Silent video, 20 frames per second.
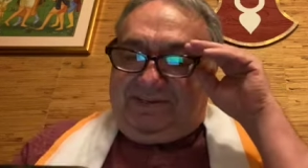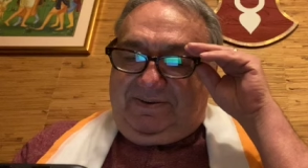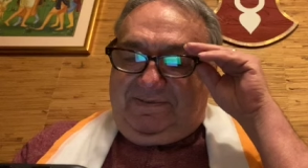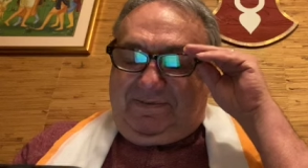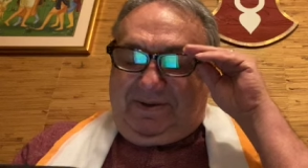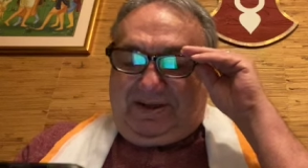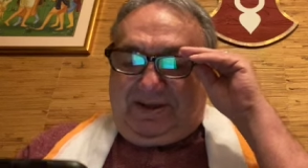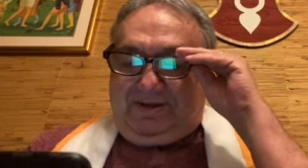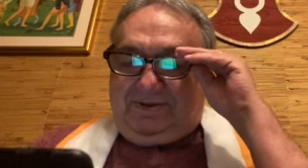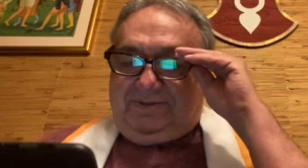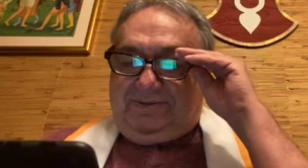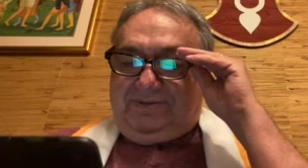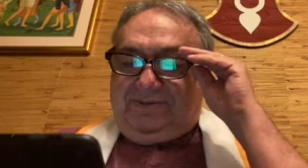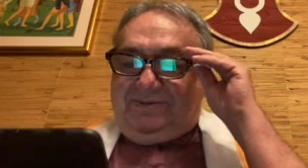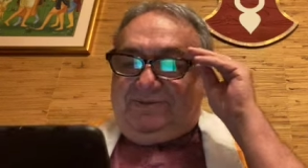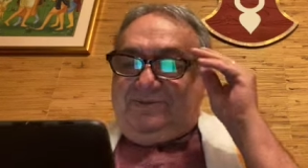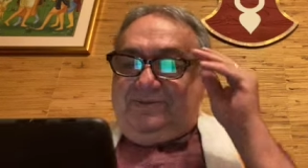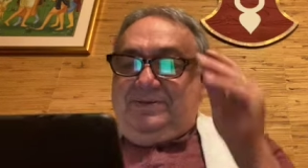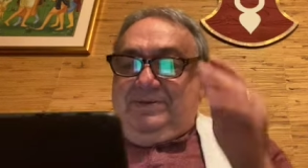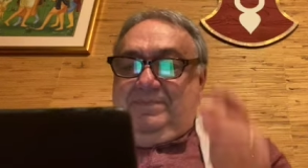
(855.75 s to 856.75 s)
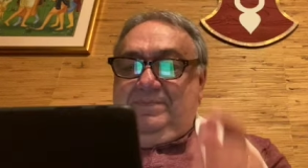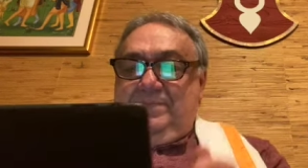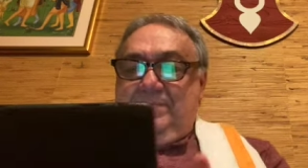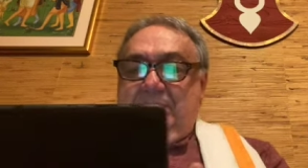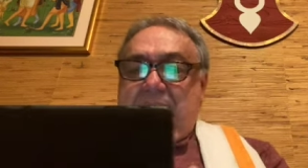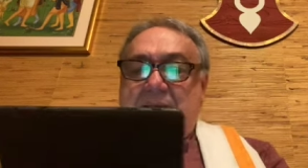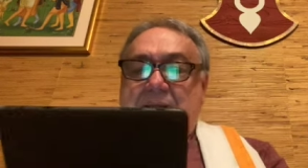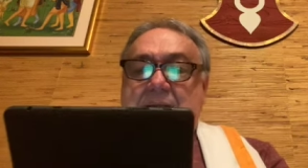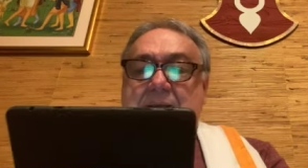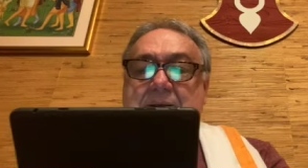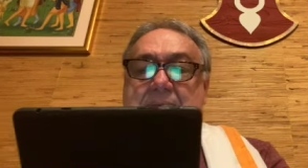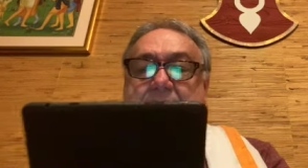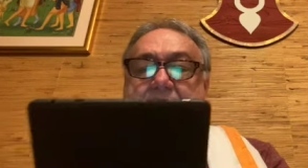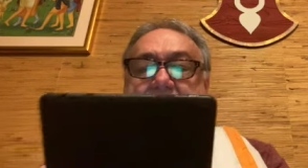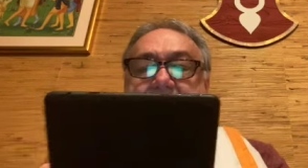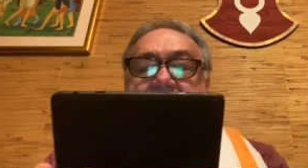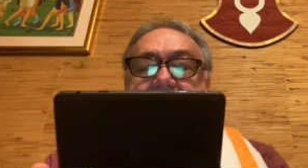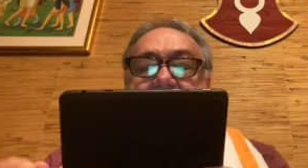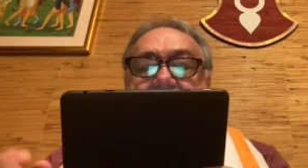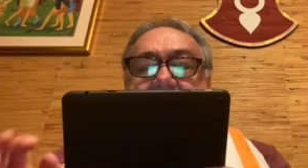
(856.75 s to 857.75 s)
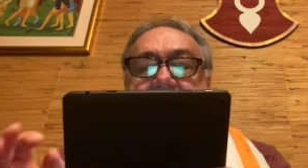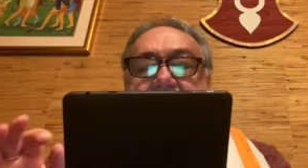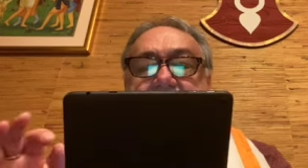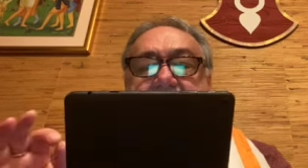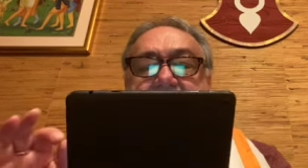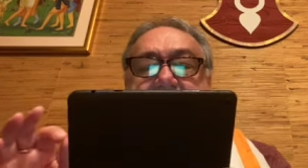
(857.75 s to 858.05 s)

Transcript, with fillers: of the household. But here we